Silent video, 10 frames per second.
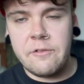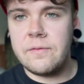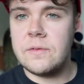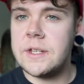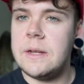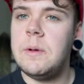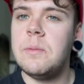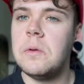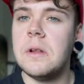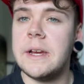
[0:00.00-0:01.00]
see
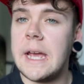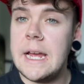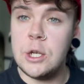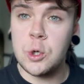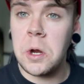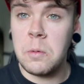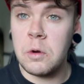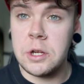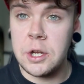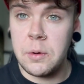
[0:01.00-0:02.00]
people like enjoying
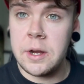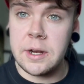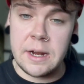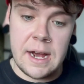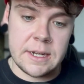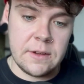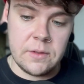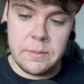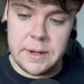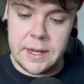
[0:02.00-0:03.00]
what you're doing and
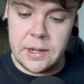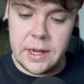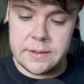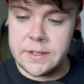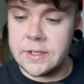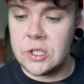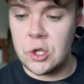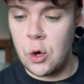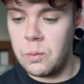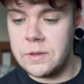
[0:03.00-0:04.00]
actively being like, this is
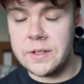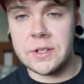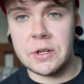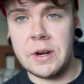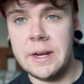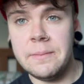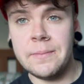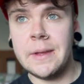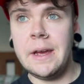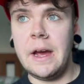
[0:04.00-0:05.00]
dope, this is great,
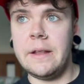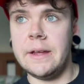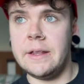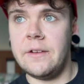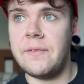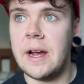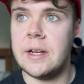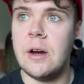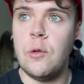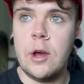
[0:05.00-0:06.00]
and then they
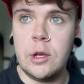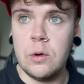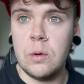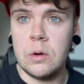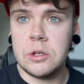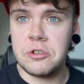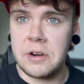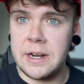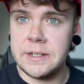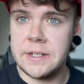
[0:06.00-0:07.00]
find out that you're
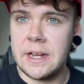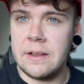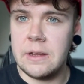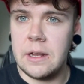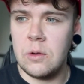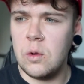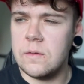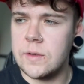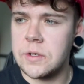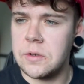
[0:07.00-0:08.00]
trans, and then all
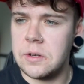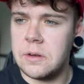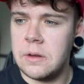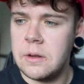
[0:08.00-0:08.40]
of a sudden